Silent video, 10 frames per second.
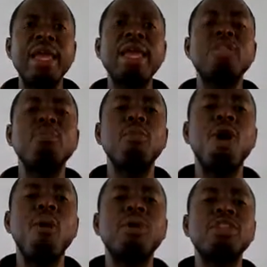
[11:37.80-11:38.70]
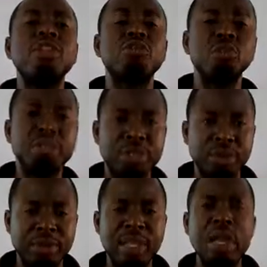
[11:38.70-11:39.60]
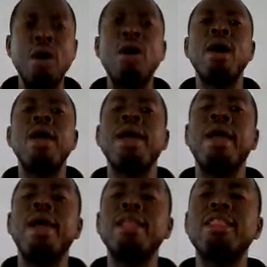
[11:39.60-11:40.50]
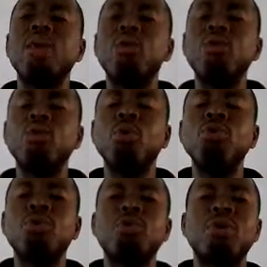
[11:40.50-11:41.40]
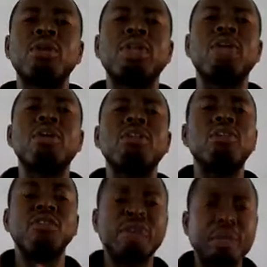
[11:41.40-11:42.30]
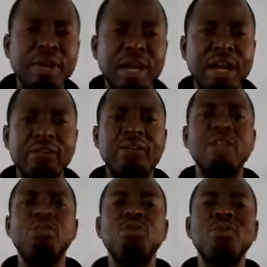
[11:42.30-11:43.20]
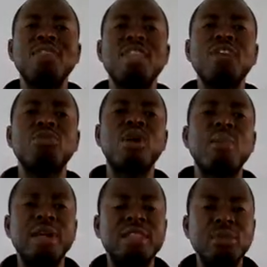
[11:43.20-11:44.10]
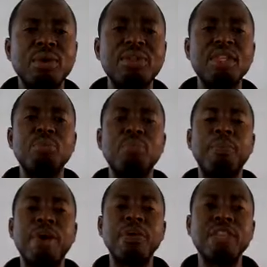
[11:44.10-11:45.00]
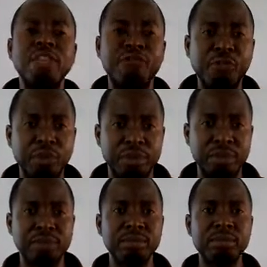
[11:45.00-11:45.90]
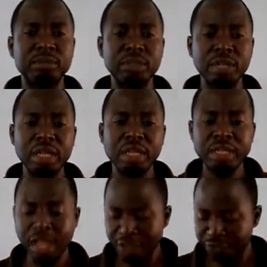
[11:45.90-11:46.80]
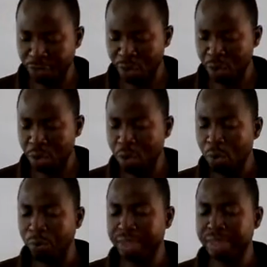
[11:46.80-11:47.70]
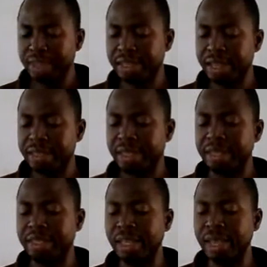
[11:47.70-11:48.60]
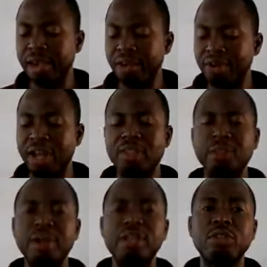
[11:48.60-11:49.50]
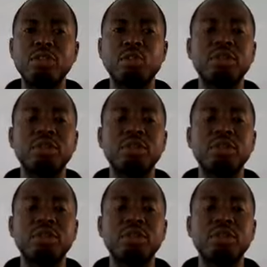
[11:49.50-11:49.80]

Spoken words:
it's more nutritious. You won't use a lot of chemicals. You use natural materials in preparing the food. Therefore, we said that the health aspect is